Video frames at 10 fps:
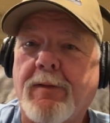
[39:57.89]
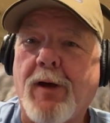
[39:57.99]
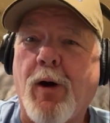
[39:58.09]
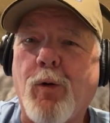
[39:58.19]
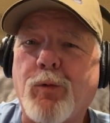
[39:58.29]

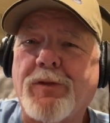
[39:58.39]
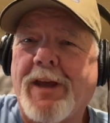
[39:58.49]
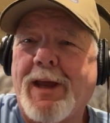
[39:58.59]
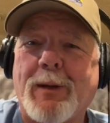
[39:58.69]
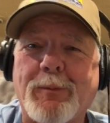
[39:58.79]
the whole
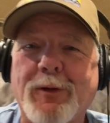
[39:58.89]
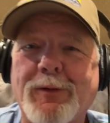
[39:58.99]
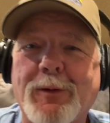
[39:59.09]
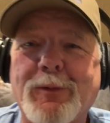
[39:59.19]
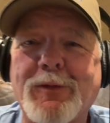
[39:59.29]
time
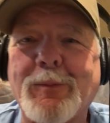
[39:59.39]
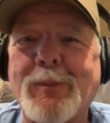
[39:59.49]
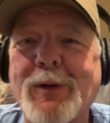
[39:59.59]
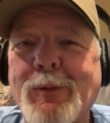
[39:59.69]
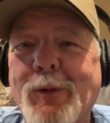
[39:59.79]
because there were some
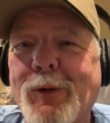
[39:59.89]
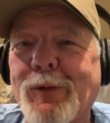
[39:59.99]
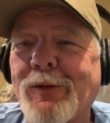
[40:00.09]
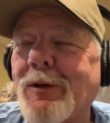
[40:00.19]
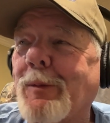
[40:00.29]
big
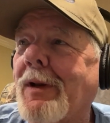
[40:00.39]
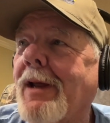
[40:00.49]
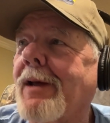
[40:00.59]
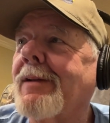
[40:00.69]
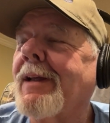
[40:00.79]
words coming
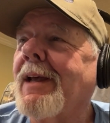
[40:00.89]
out.